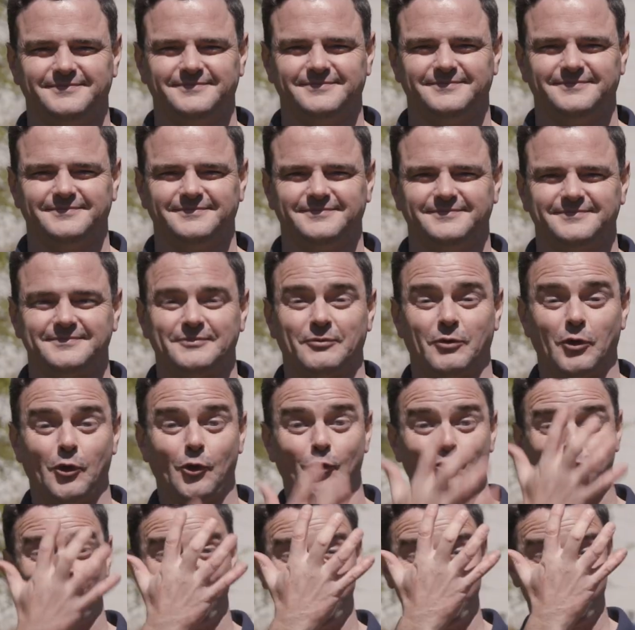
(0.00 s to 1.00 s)
Maybe
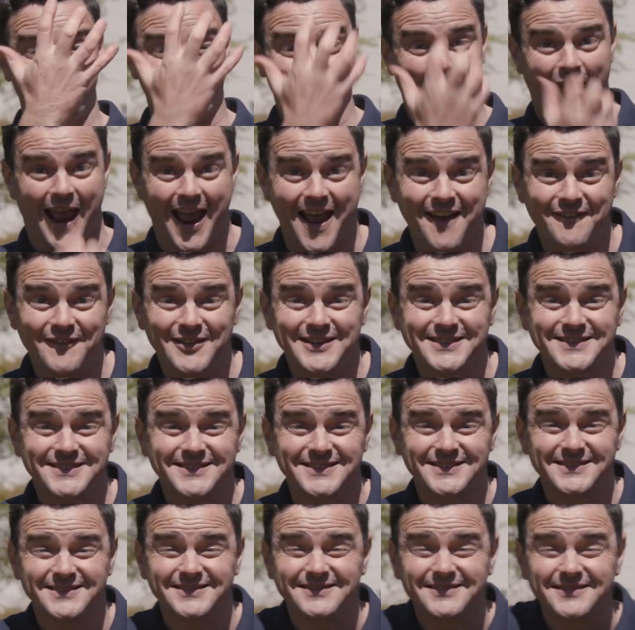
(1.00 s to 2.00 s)
you've heard of gravity
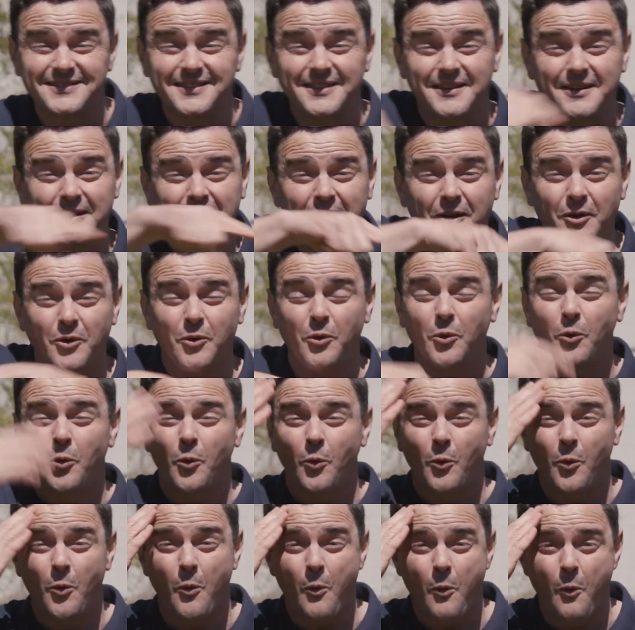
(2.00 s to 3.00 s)
before,
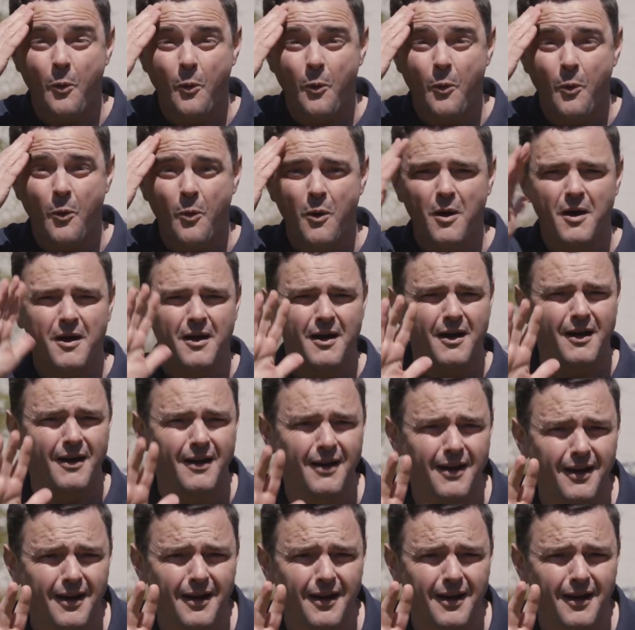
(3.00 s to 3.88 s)
but what actually